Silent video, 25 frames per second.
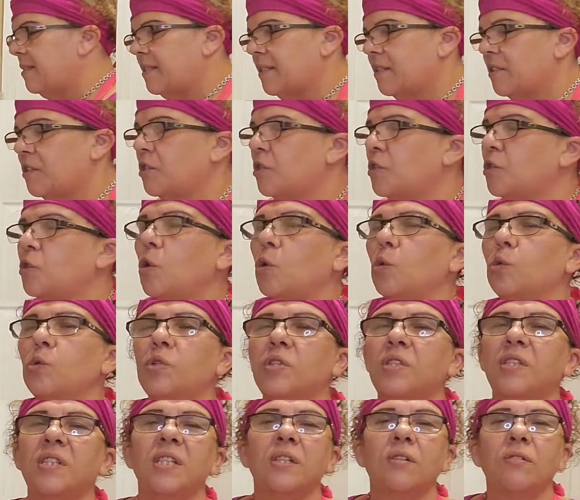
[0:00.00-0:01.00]
so
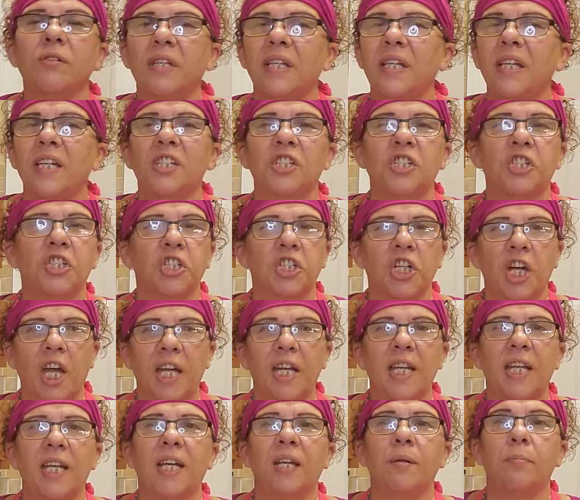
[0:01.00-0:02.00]
silky and
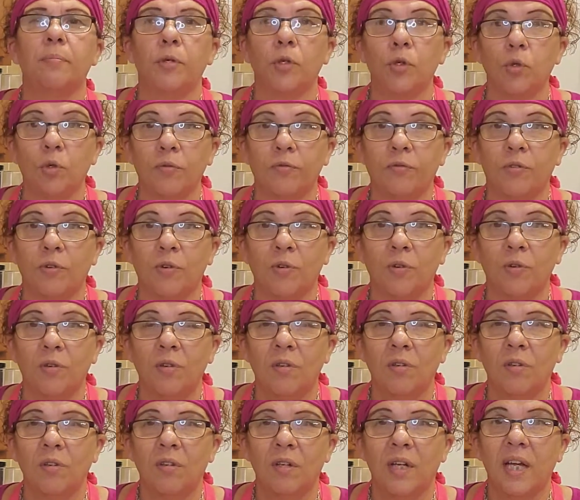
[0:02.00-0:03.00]
shiny and beautiful
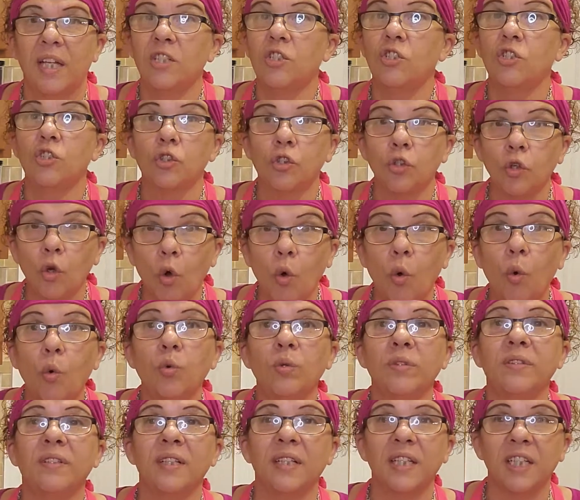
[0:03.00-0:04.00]
and so
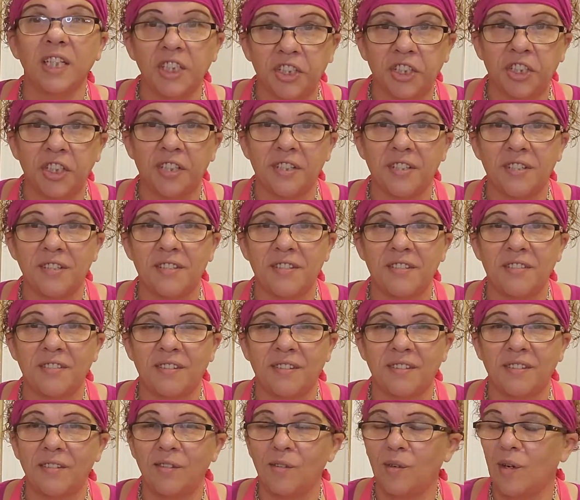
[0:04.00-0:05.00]
delicious,
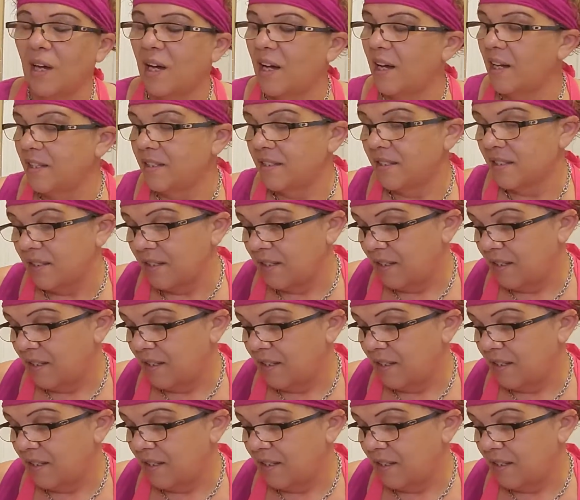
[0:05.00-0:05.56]
you guys.